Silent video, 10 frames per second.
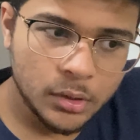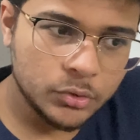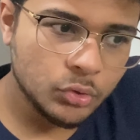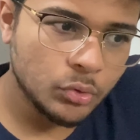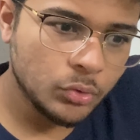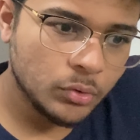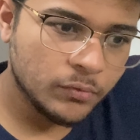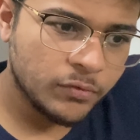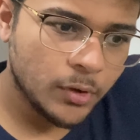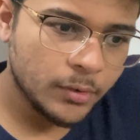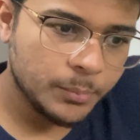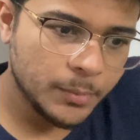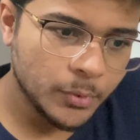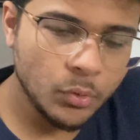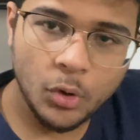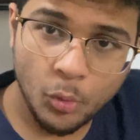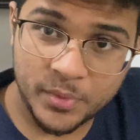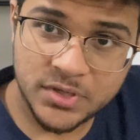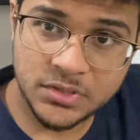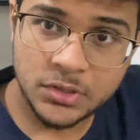though for people who are
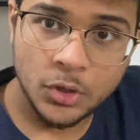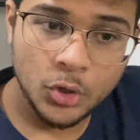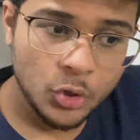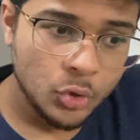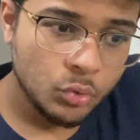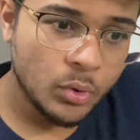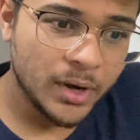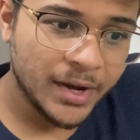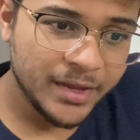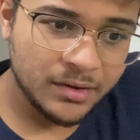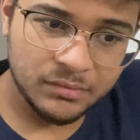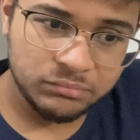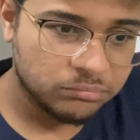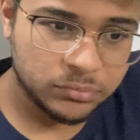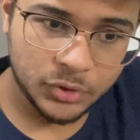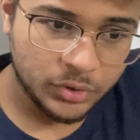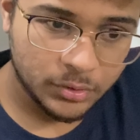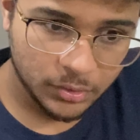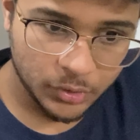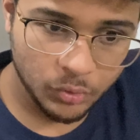obese, who are like,
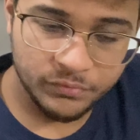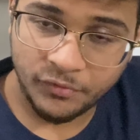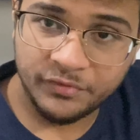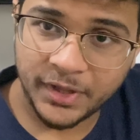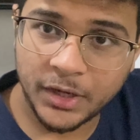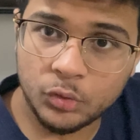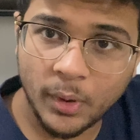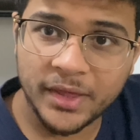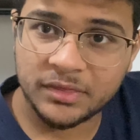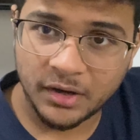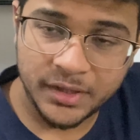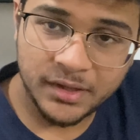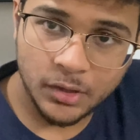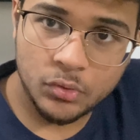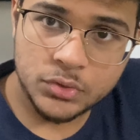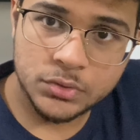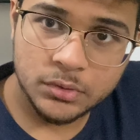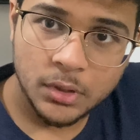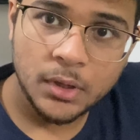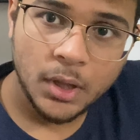you know, 15, 20, 30 kilos
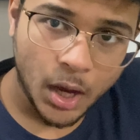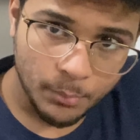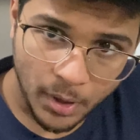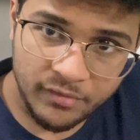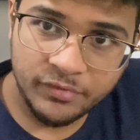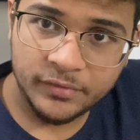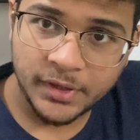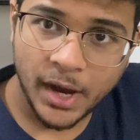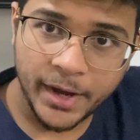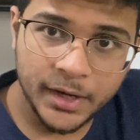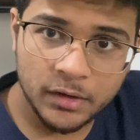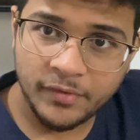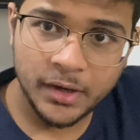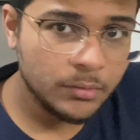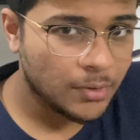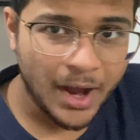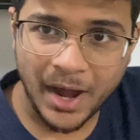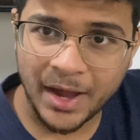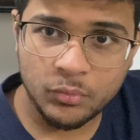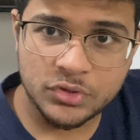above their ideal weight,
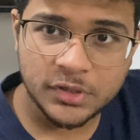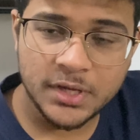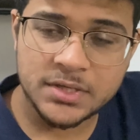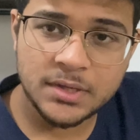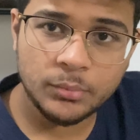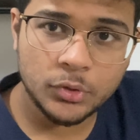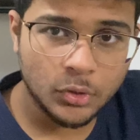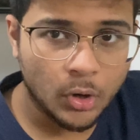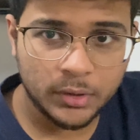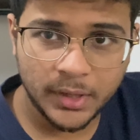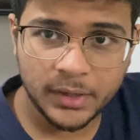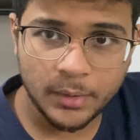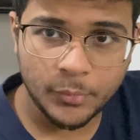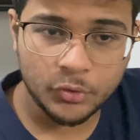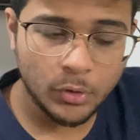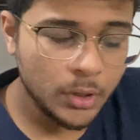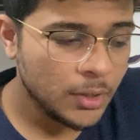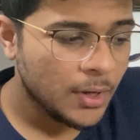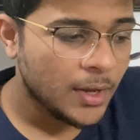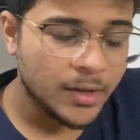I would suggest them to not take
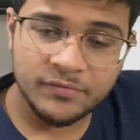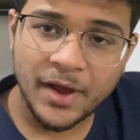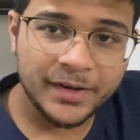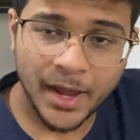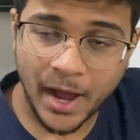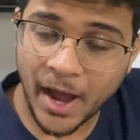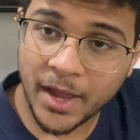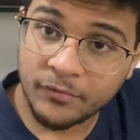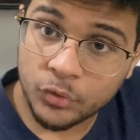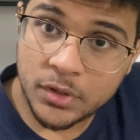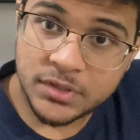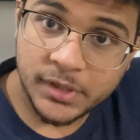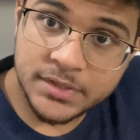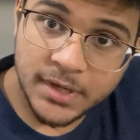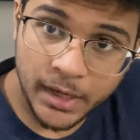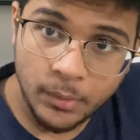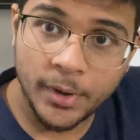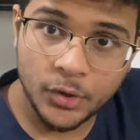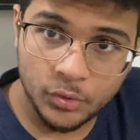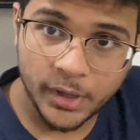Clenbuterol. In fact, I wouldn't suggest
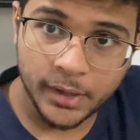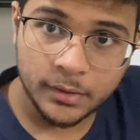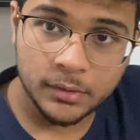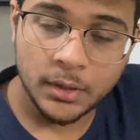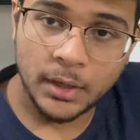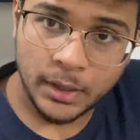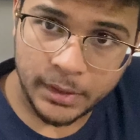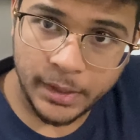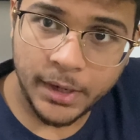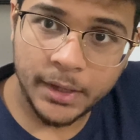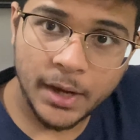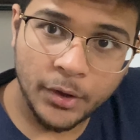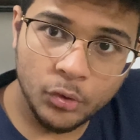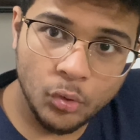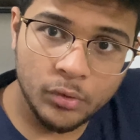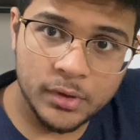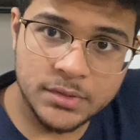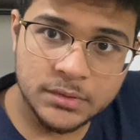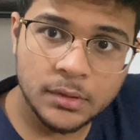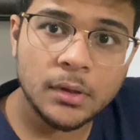anybody to take it. Take it at your own
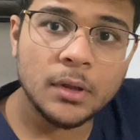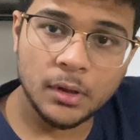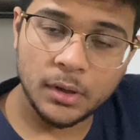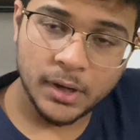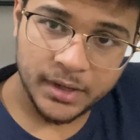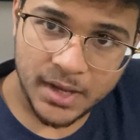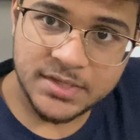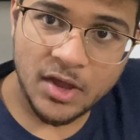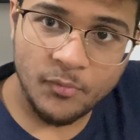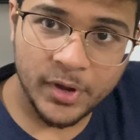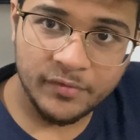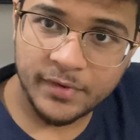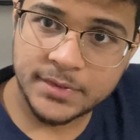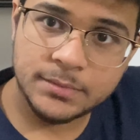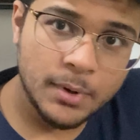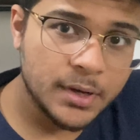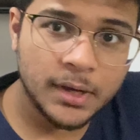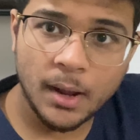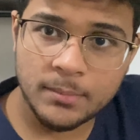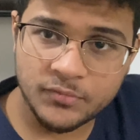risk. It does have benefits, but
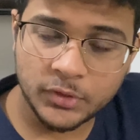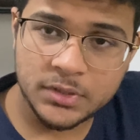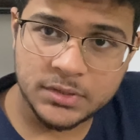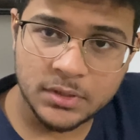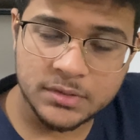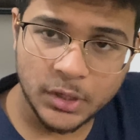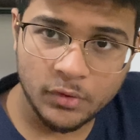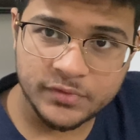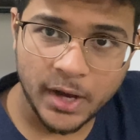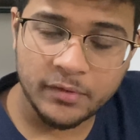it comes with its set of side